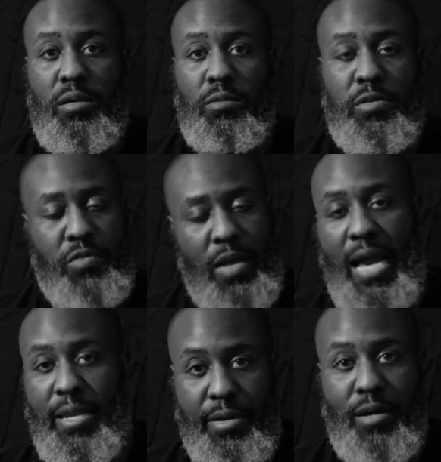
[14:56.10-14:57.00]
We've
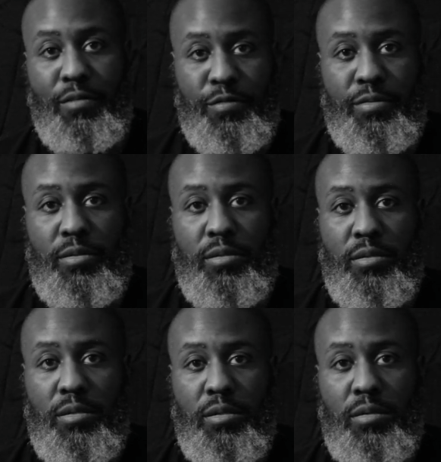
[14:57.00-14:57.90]
cried enough.
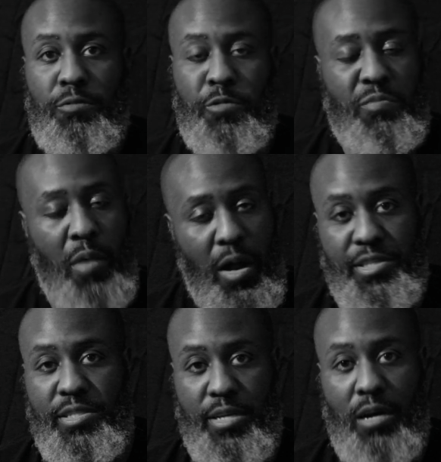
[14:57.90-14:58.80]
We've
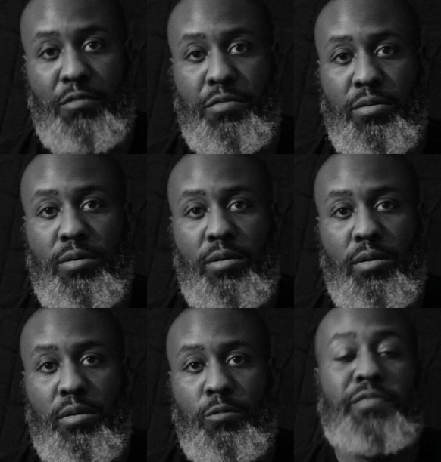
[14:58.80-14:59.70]
marched enough.
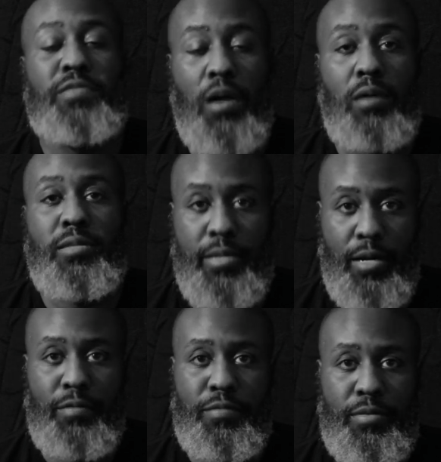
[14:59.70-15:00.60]
We've talked enough.